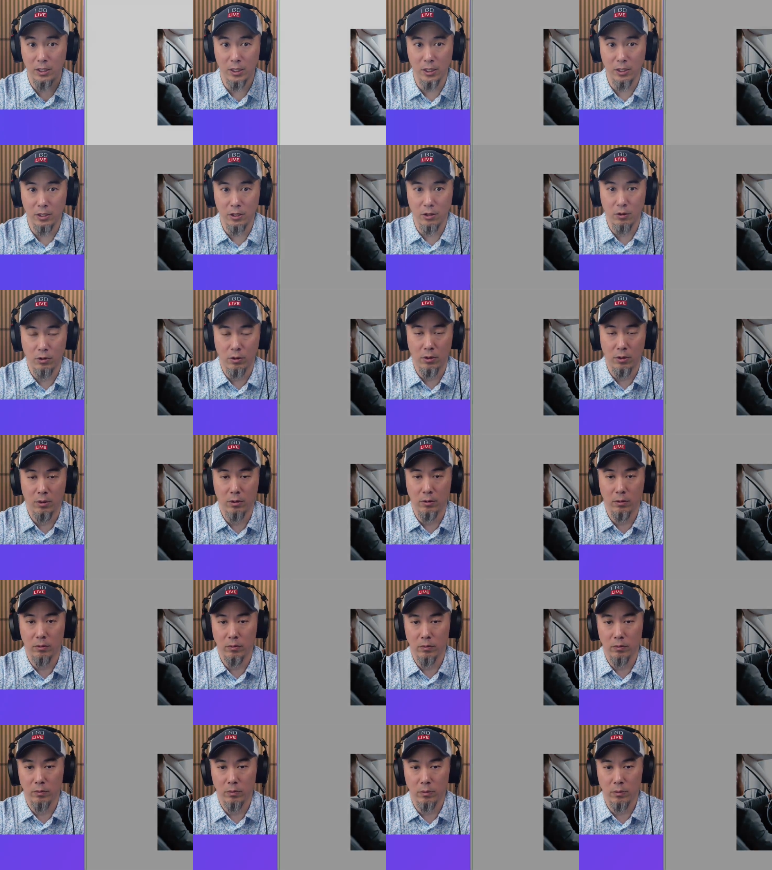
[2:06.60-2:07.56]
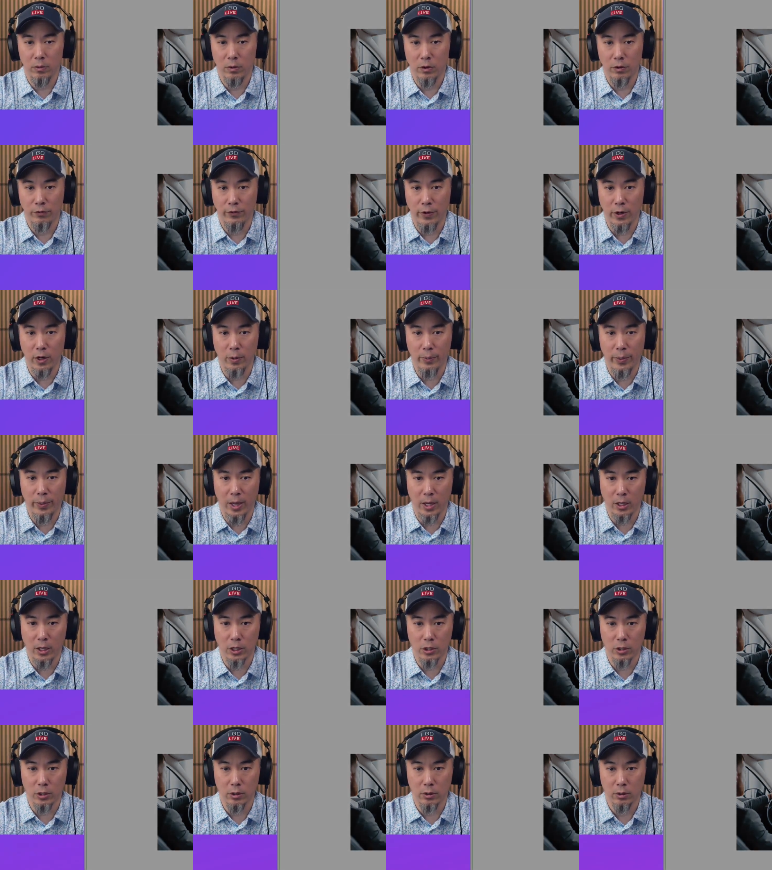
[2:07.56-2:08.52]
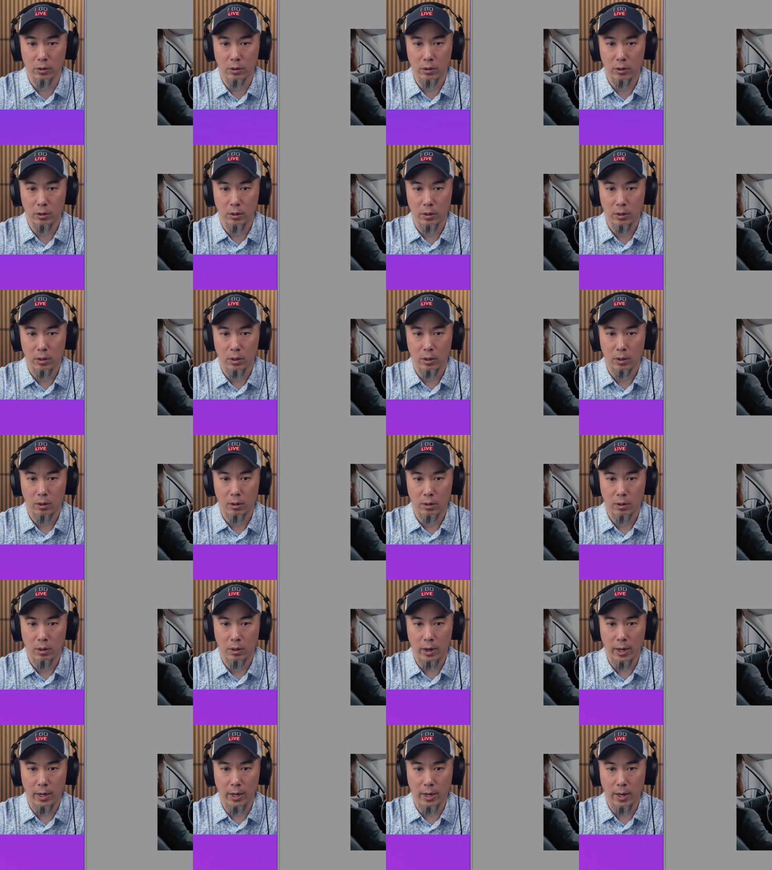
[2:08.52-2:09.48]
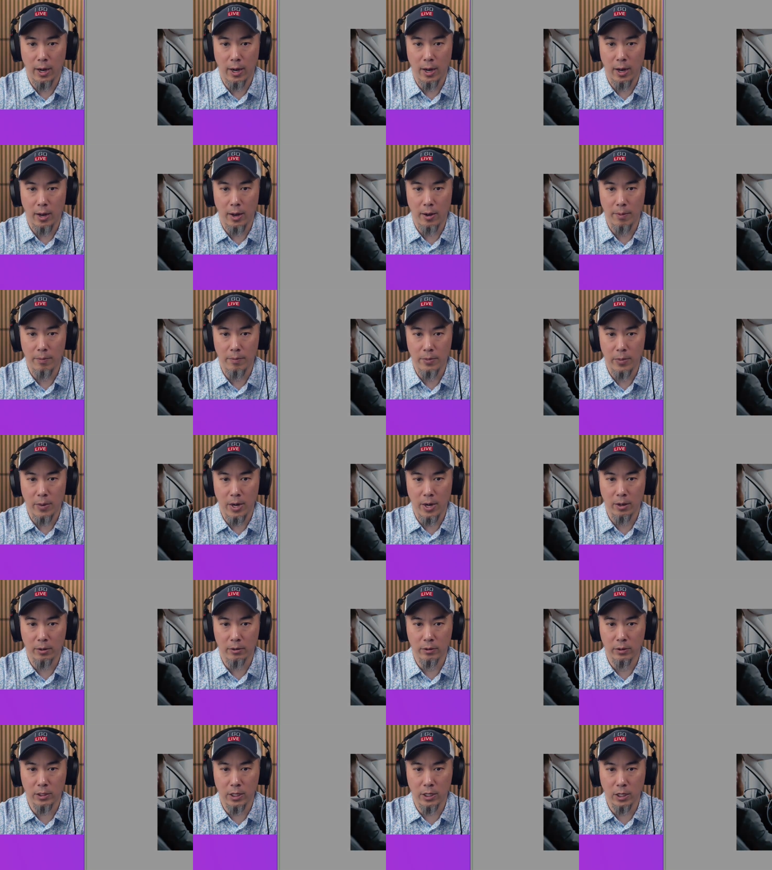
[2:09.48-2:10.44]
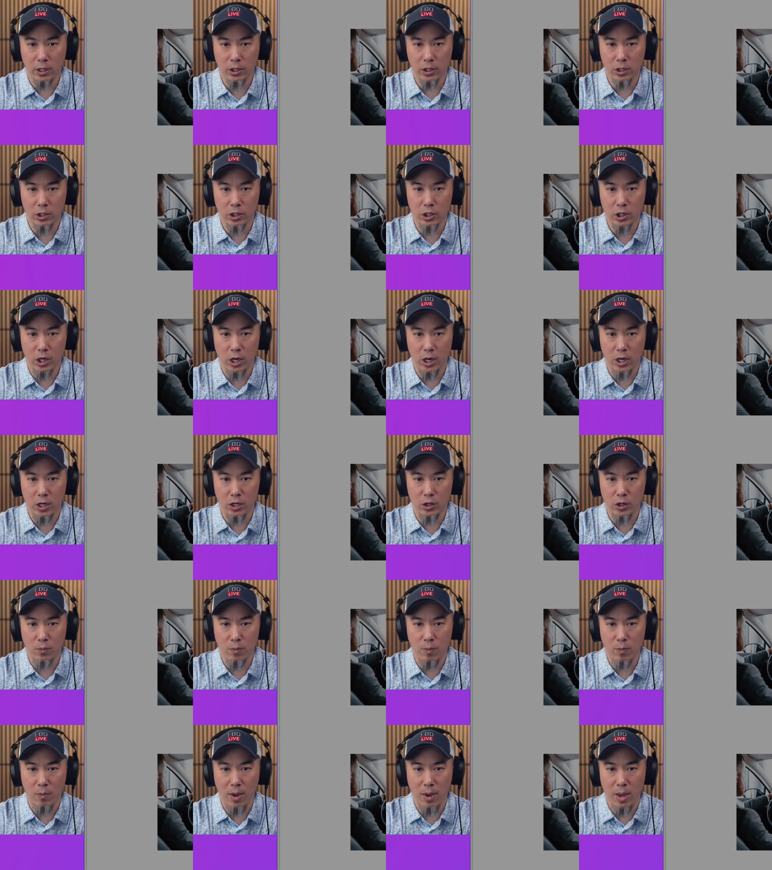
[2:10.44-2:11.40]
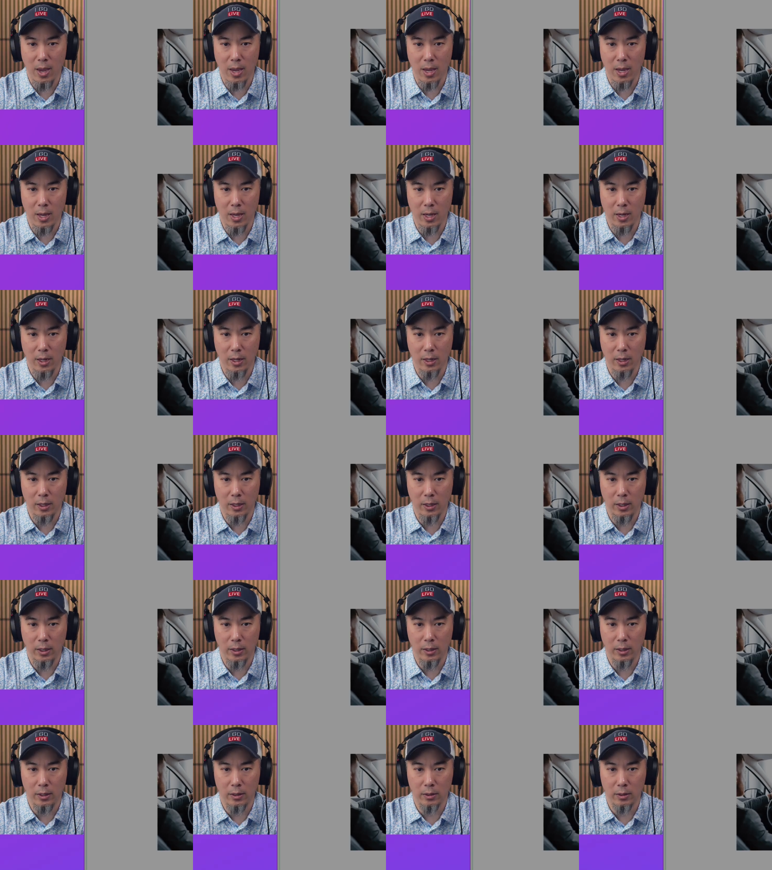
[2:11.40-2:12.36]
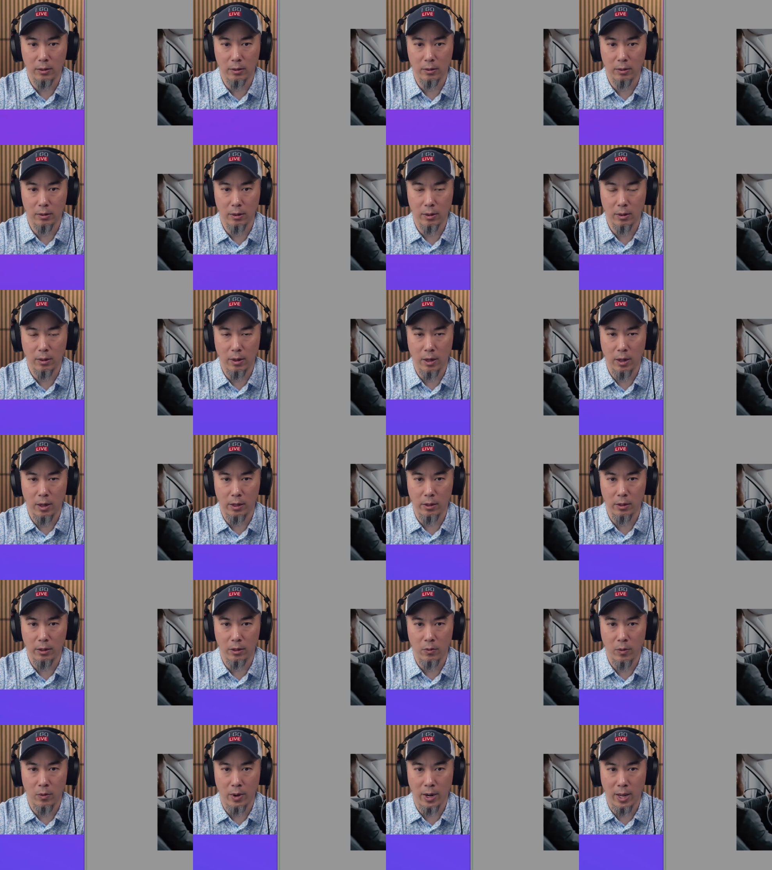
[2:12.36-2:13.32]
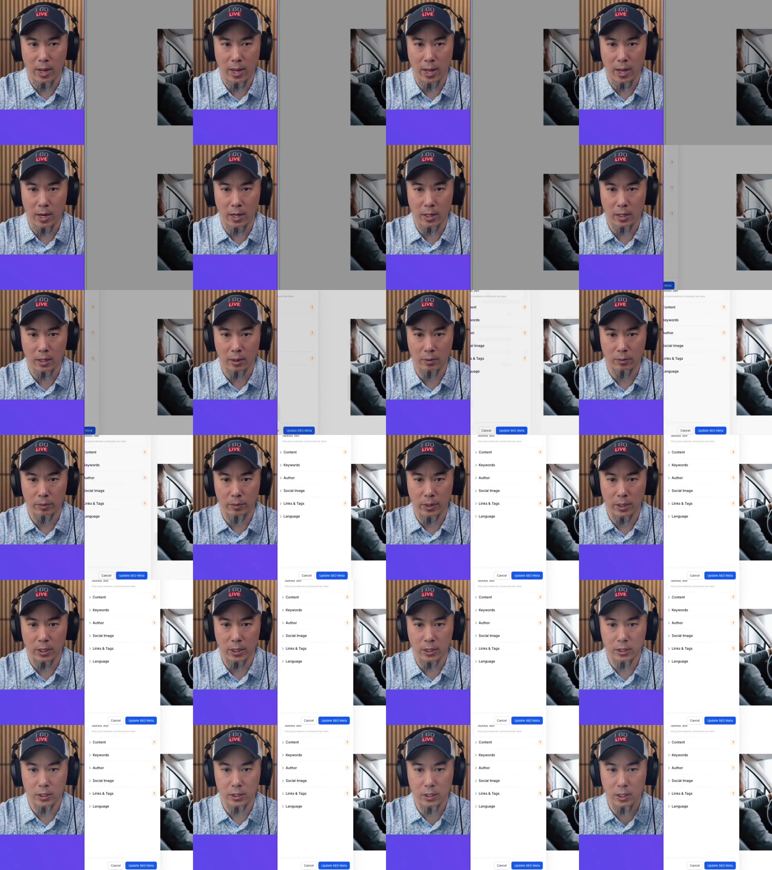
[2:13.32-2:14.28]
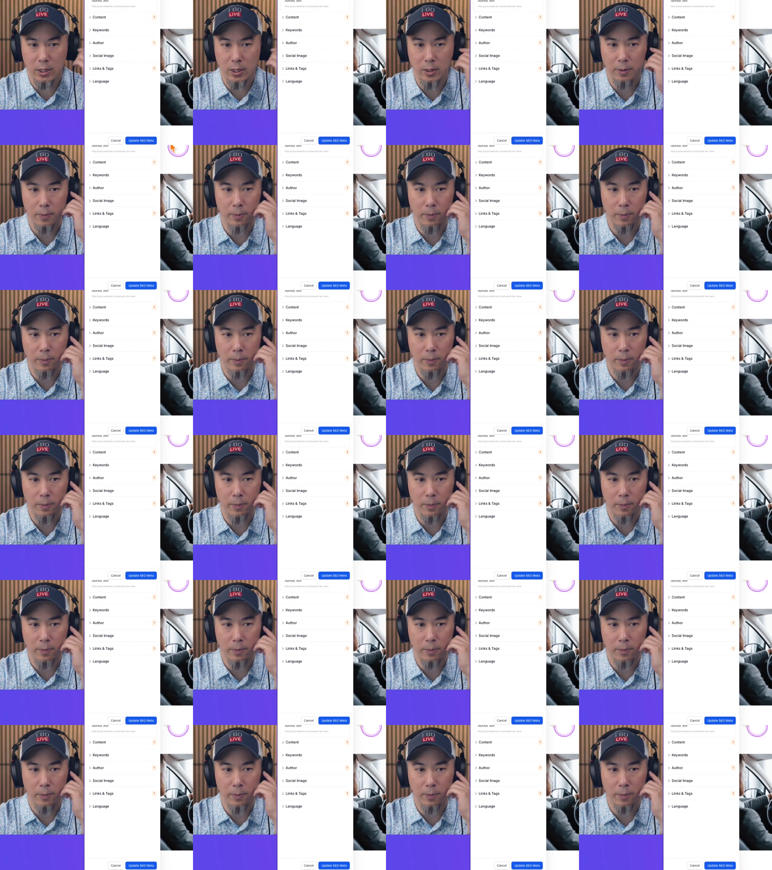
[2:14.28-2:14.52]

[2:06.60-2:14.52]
your funnel page, right? Now section change made, I don't know what I edited, but let's see.